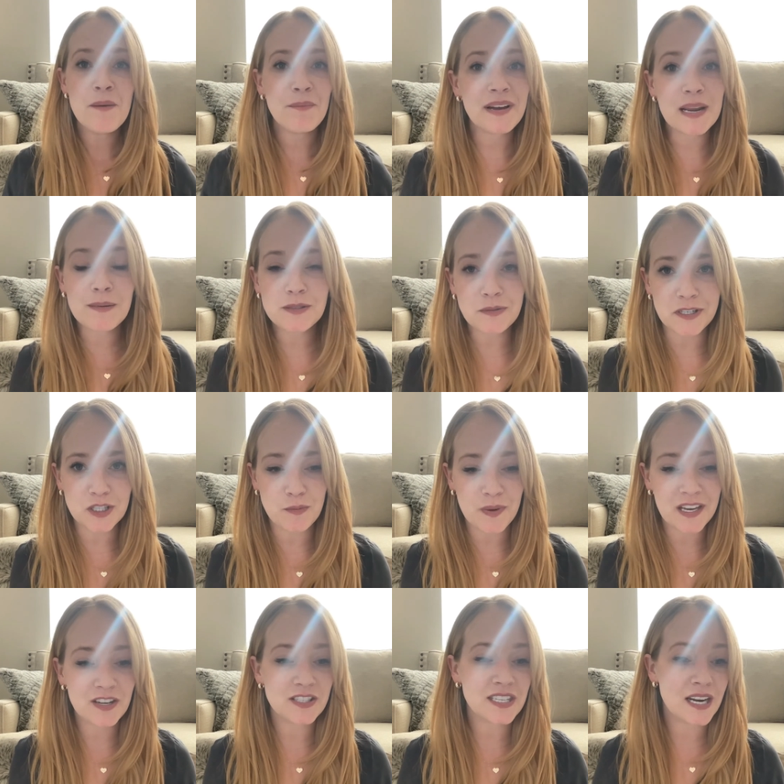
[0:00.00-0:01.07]
My name is Rachel
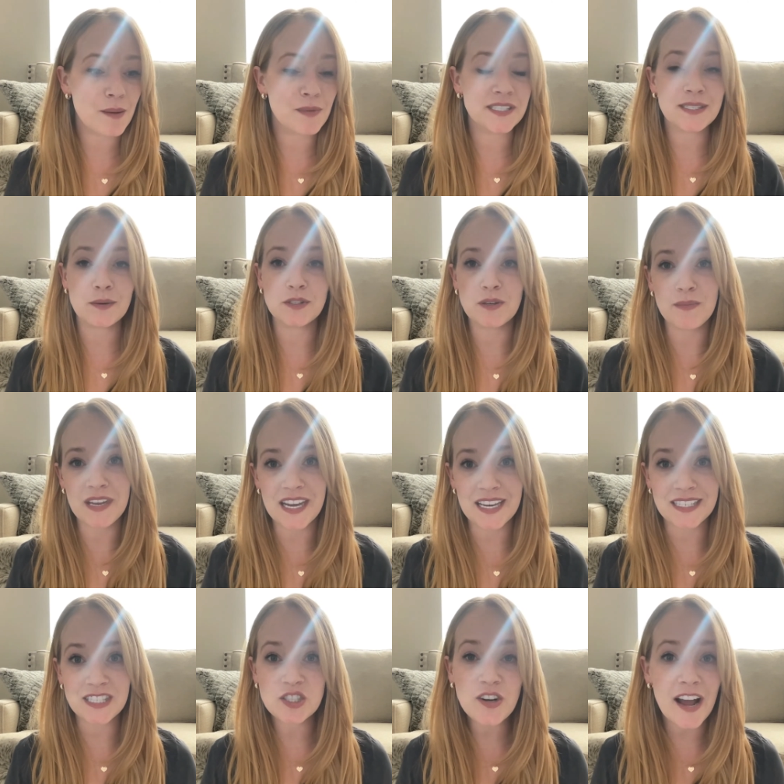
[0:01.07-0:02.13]
Peterson. I'm a social media
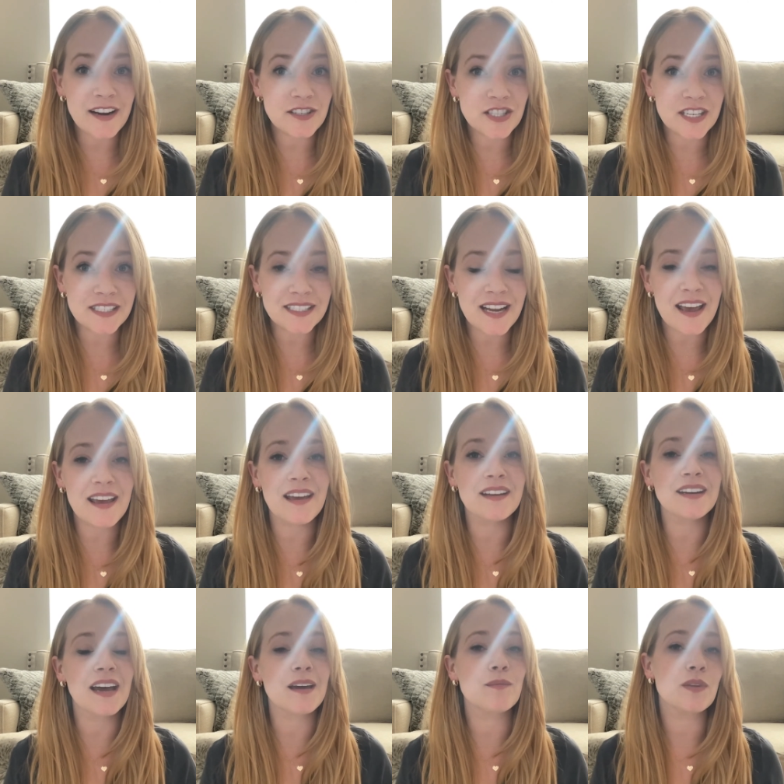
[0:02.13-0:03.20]
strategist,
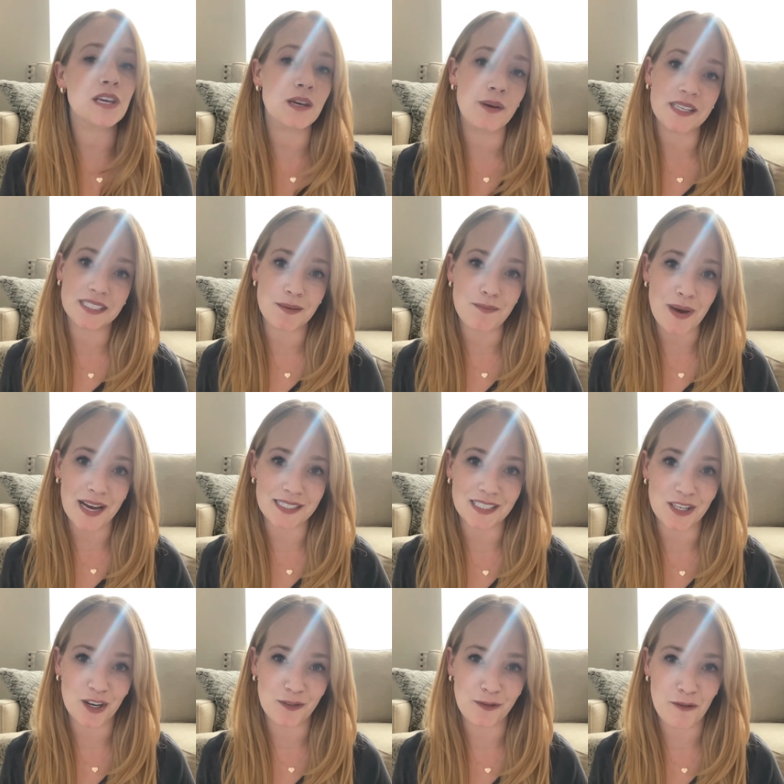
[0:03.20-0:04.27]
and I'm the U.S.
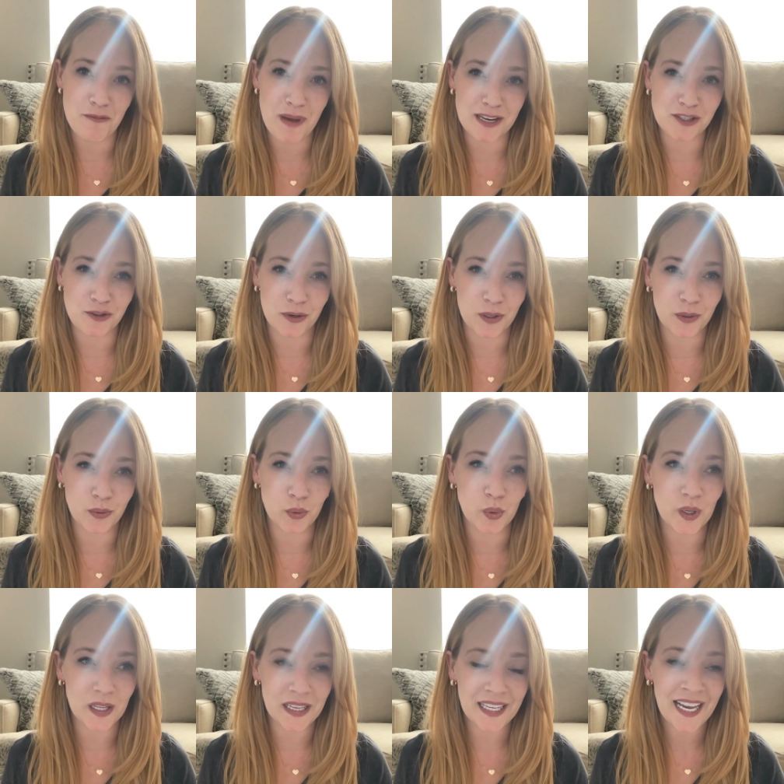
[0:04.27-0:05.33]
ambassador for
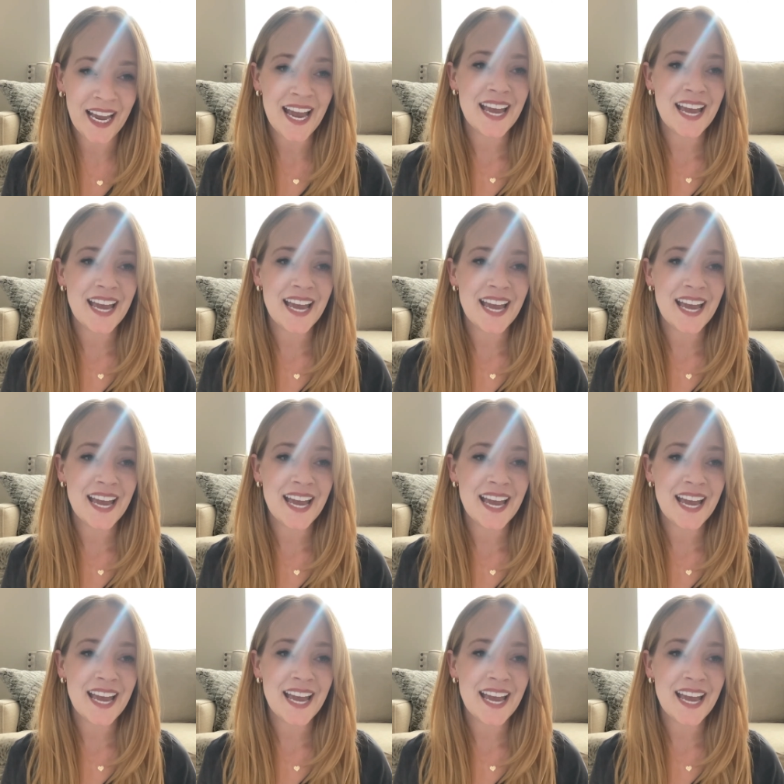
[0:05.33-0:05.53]
Metricool.